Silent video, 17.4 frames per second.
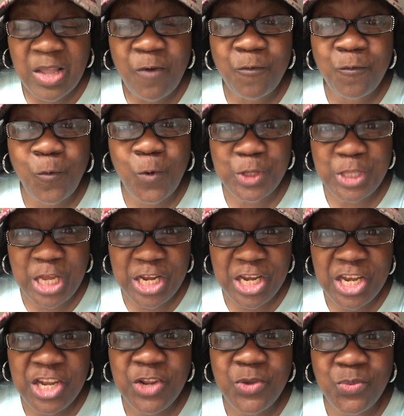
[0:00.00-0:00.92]
for the
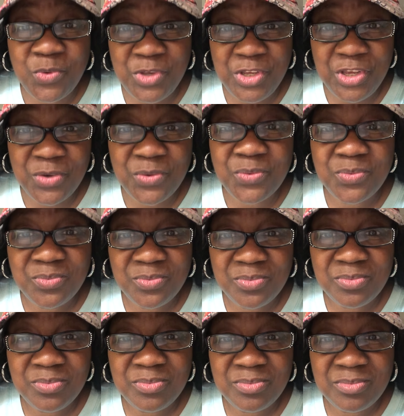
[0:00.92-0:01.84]
new you,
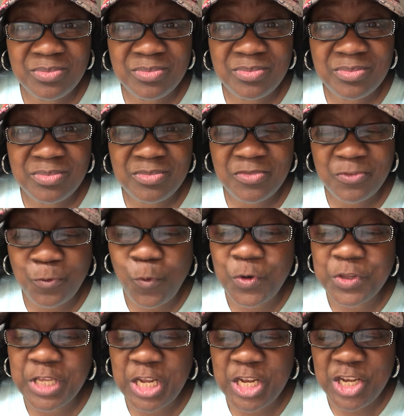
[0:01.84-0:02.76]

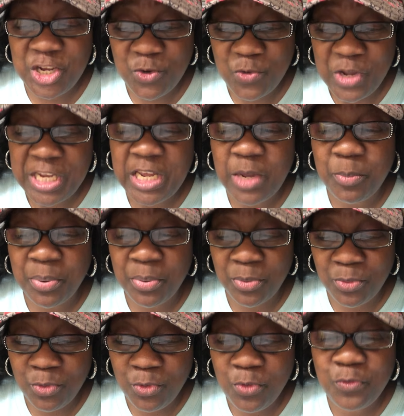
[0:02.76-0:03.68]
for the new and
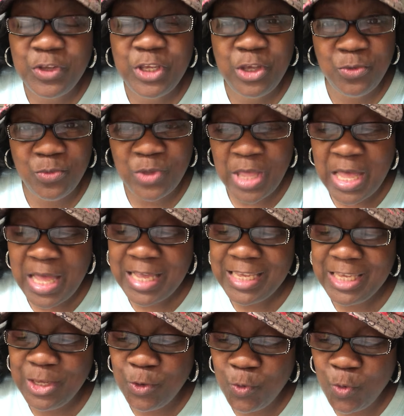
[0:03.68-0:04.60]
improved you.
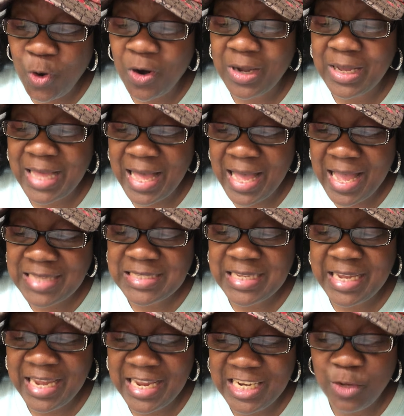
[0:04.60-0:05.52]
You are God's
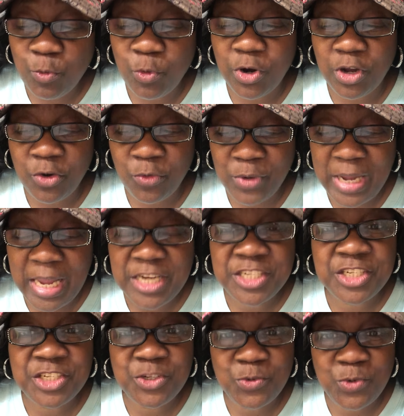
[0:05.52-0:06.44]
handiwork,
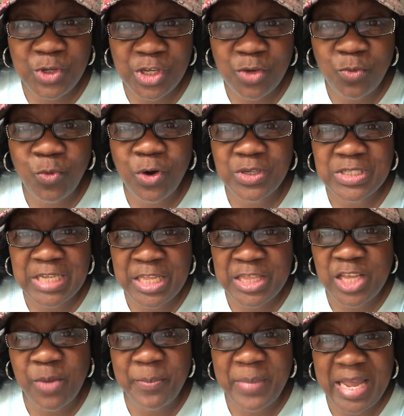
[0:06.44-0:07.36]
created to do good works
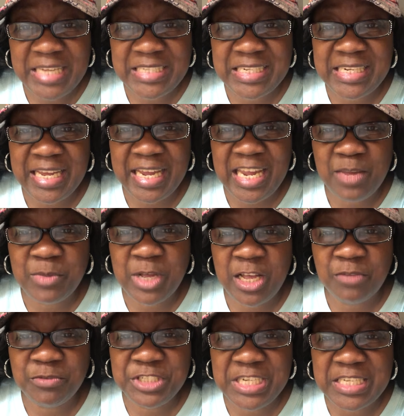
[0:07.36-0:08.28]
in the mighty name
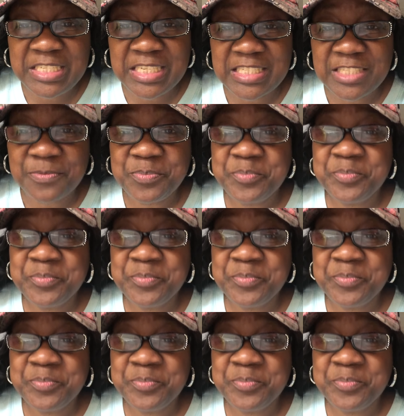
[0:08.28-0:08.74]
of Jesus.